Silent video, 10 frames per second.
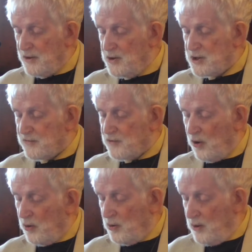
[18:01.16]
the use of
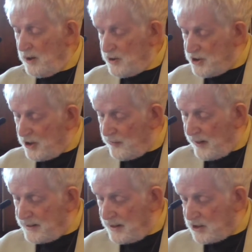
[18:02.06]
coal to
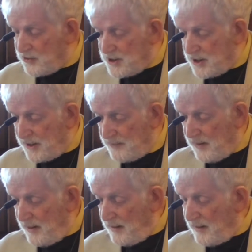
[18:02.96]
generate electricity.
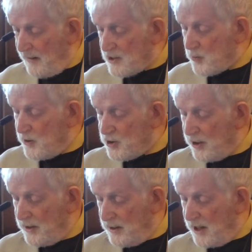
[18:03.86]
They are
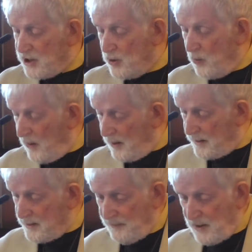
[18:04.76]
switching
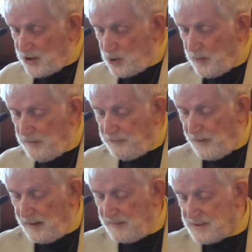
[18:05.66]
nationwide to wind
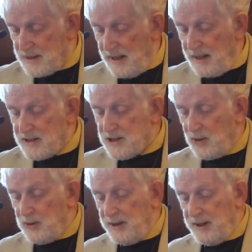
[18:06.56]
farms and
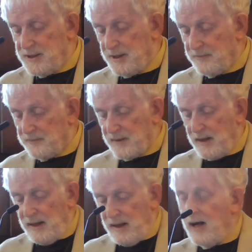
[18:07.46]
solar heating.
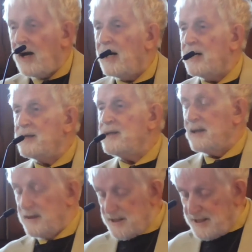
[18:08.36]

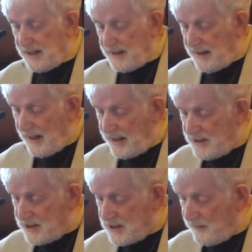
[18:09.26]
India, the second
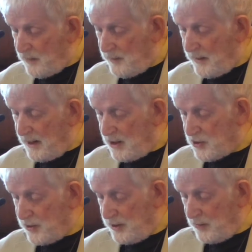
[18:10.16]
largest developing
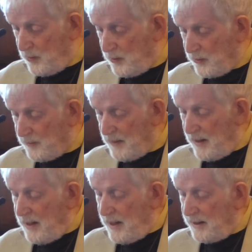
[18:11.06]
country in the world,
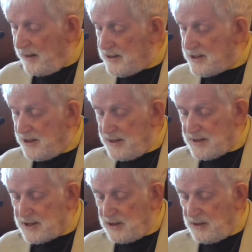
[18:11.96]
announced that
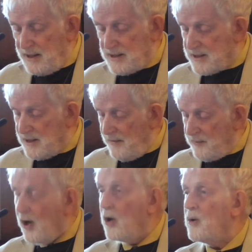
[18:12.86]
it still has
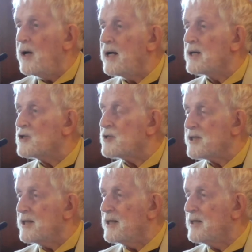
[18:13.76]
no
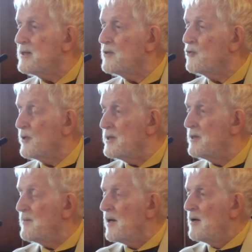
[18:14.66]
electricity
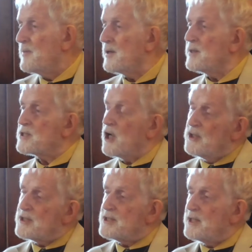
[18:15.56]
grid, but it is
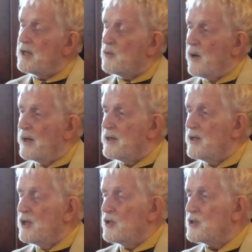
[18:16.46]
going to set up one
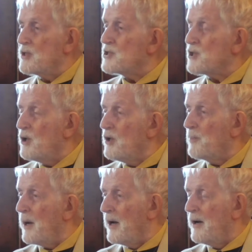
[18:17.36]
using solar
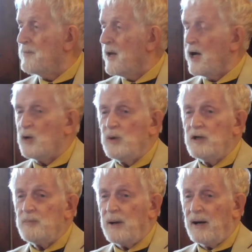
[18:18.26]
power and
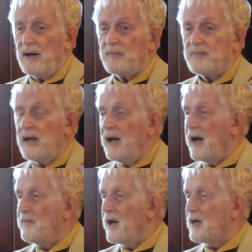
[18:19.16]
wind power.
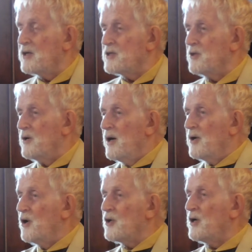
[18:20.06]
And they're going to
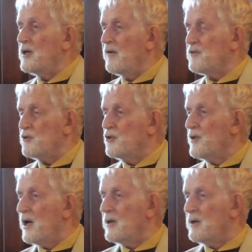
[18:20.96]
not only have to do
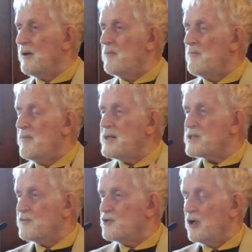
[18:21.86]
that
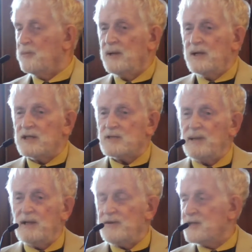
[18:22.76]
massive job, because
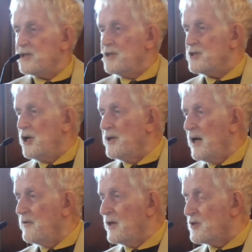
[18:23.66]
many of their cities don't
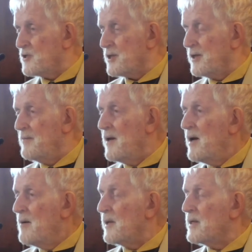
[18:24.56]
have electricity,
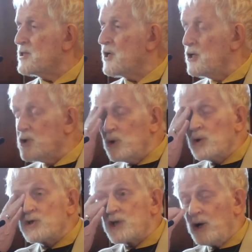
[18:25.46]
but it's going to
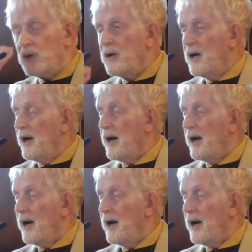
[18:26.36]
also